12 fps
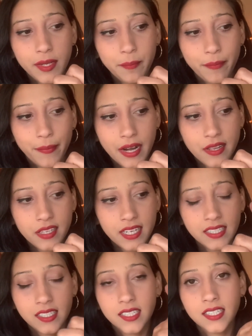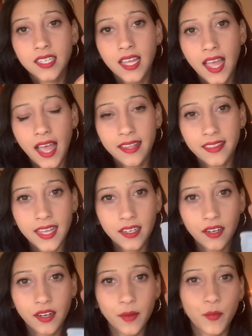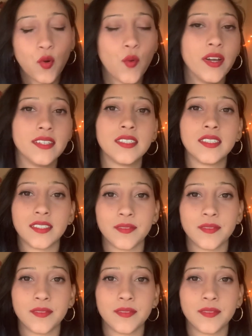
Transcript: press it and then remove it.